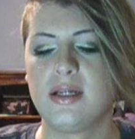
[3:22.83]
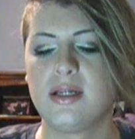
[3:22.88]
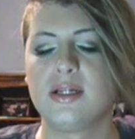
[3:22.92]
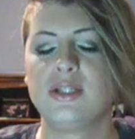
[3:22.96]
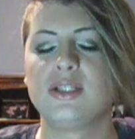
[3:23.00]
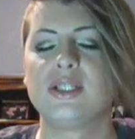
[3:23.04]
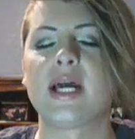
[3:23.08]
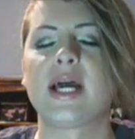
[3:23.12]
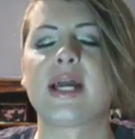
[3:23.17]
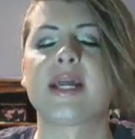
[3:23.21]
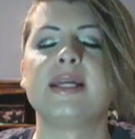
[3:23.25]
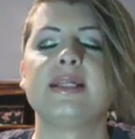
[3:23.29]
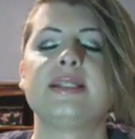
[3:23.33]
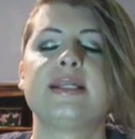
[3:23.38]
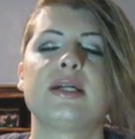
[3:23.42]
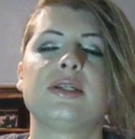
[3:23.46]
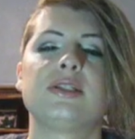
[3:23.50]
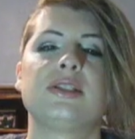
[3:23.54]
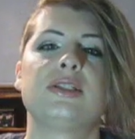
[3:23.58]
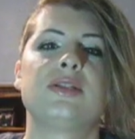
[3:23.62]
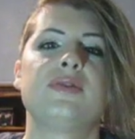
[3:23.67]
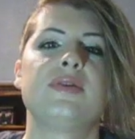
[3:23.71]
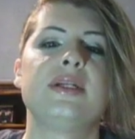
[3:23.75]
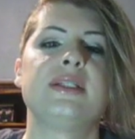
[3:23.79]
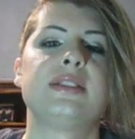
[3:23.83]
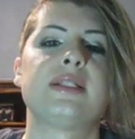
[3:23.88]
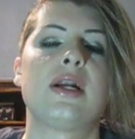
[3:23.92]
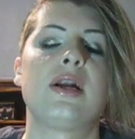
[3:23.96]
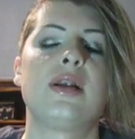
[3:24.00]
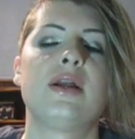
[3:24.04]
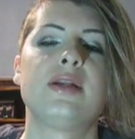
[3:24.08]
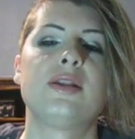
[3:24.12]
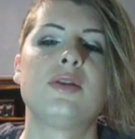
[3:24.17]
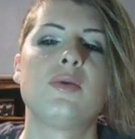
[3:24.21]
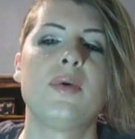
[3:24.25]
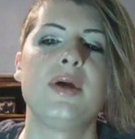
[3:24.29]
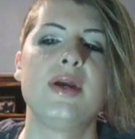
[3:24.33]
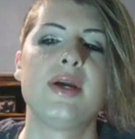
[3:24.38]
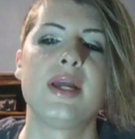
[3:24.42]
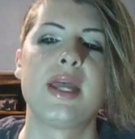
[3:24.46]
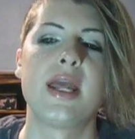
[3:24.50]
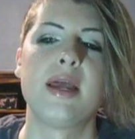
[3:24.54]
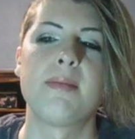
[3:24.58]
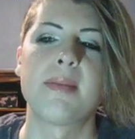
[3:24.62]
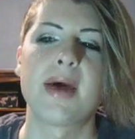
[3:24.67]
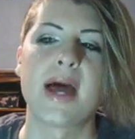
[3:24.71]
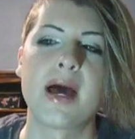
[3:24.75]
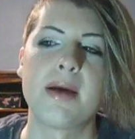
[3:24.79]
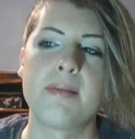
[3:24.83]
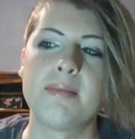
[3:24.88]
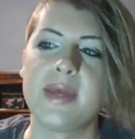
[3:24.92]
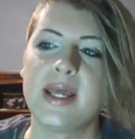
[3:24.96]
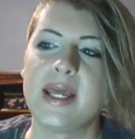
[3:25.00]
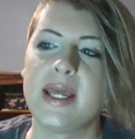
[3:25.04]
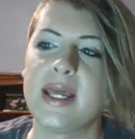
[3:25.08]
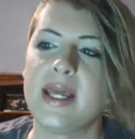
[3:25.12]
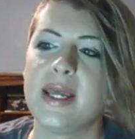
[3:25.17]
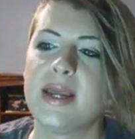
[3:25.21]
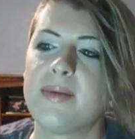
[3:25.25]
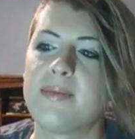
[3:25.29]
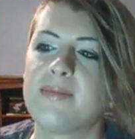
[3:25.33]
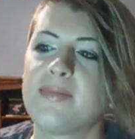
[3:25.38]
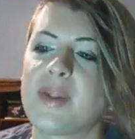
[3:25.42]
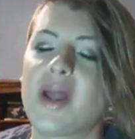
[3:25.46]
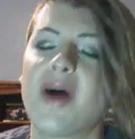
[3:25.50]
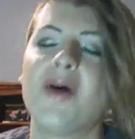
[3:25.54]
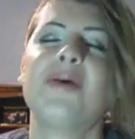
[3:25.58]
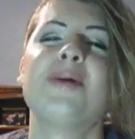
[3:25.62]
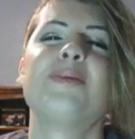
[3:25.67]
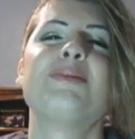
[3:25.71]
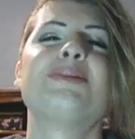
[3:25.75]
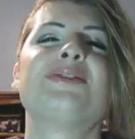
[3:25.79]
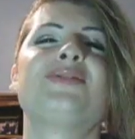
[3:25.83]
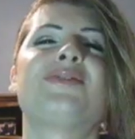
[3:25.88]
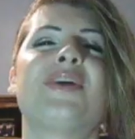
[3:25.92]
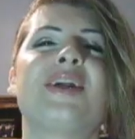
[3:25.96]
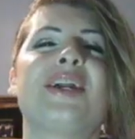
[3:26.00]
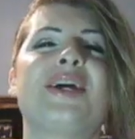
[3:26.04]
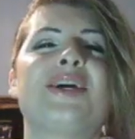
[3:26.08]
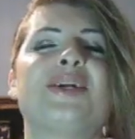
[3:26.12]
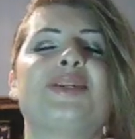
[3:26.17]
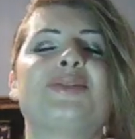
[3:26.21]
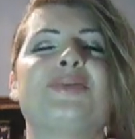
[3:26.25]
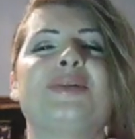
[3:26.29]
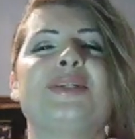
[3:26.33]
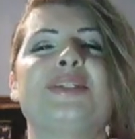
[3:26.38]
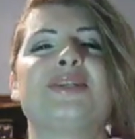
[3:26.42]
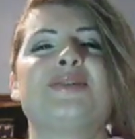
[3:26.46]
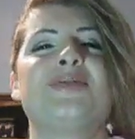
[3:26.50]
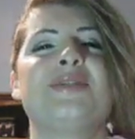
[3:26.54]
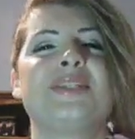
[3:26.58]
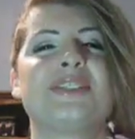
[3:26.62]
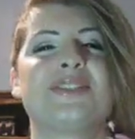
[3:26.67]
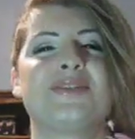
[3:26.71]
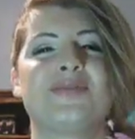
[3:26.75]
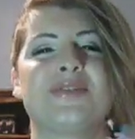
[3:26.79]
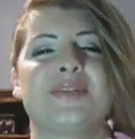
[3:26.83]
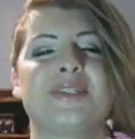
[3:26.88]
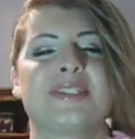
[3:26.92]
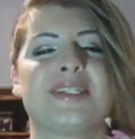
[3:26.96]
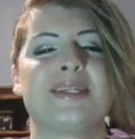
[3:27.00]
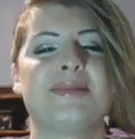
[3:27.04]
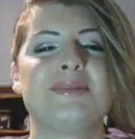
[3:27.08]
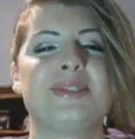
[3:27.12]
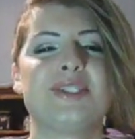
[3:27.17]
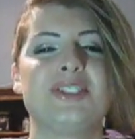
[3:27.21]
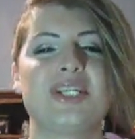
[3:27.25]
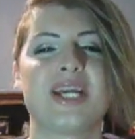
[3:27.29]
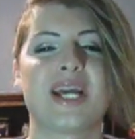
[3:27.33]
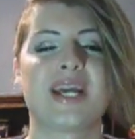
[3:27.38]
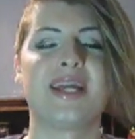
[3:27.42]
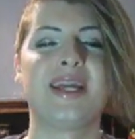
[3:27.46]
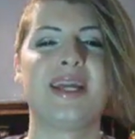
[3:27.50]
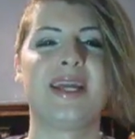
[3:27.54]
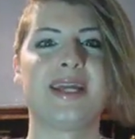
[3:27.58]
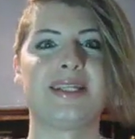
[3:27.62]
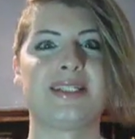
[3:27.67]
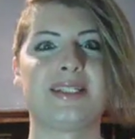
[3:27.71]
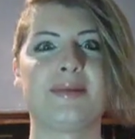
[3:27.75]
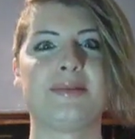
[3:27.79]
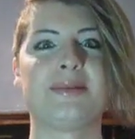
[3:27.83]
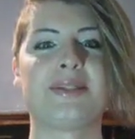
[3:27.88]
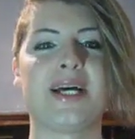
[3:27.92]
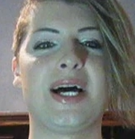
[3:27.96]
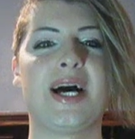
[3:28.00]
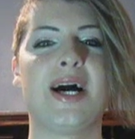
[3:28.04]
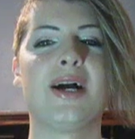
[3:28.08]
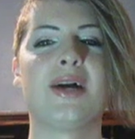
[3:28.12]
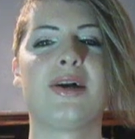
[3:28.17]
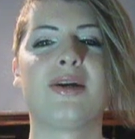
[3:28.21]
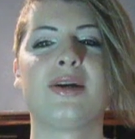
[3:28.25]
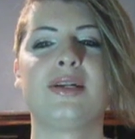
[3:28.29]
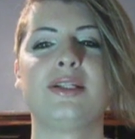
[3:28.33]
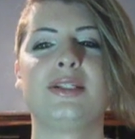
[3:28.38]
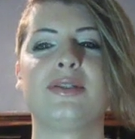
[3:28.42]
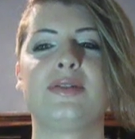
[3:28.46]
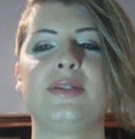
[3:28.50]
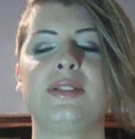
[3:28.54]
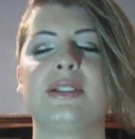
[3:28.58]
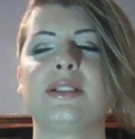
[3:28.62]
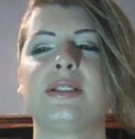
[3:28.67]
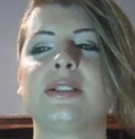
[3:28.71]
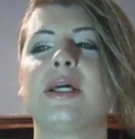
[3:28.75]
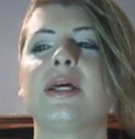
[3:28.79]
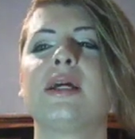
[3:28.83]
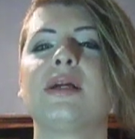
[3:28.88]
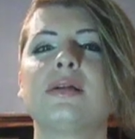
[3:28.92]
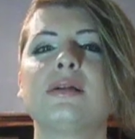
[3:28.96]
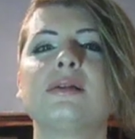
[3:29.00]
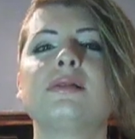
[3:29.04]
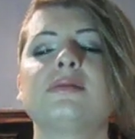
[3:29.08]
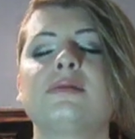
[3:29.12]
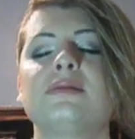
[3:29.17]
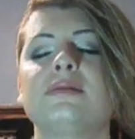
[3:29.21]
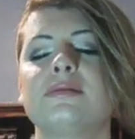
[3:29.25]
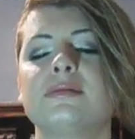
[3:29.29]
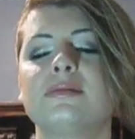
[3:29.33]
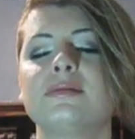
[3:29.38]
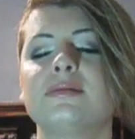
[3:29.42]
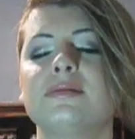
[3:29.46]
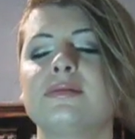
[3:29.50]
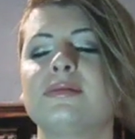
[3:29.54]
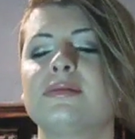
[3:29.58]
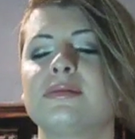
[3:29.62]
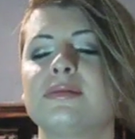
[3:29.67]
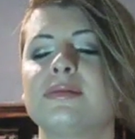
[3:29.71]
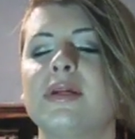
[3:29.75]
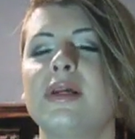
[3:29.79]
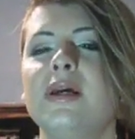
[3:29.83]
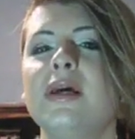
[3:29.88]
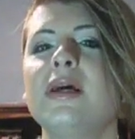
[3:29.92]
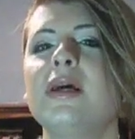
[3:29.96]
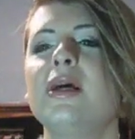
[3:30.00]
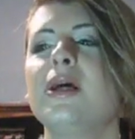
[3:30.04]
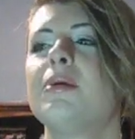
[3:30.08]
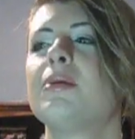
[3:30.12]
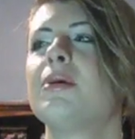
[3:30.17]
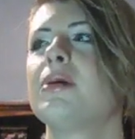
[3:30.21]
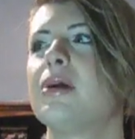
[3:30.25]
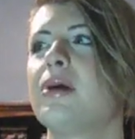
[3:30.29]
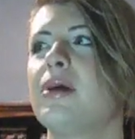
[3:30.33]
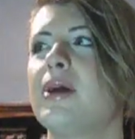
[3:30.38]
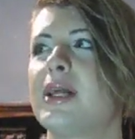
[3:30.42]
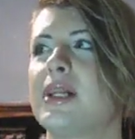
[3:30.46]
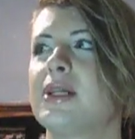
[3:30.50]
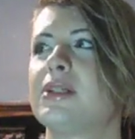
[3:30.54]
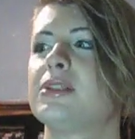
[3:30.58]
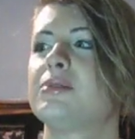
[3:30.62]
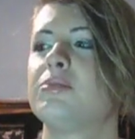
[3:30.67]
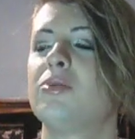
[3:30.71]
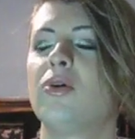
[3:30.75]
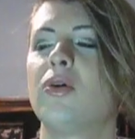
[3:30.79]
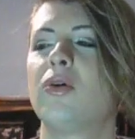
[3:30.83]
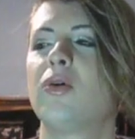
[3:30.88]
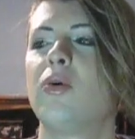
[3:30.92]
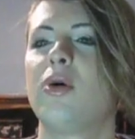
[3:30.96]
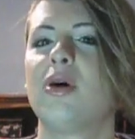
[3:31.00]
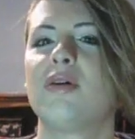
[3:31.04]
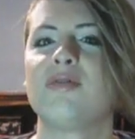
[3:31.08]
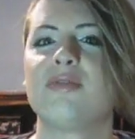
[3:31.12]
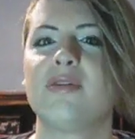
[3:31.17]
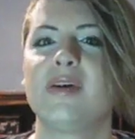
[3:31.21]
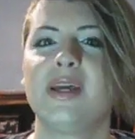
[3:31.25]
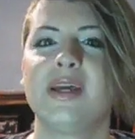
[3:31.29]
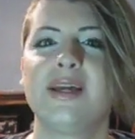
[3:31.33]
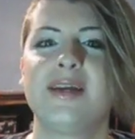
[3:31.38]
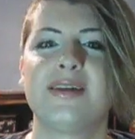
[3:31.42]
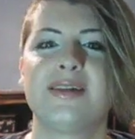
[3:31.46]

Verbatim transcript: Jackie tells Teresa, I don't like the way you came at me. Oh, it was funny because when Teresa first comes in, Jackie gets up to hug her, and Teresa's like, hmm, I'm gonna get a smoke coffee.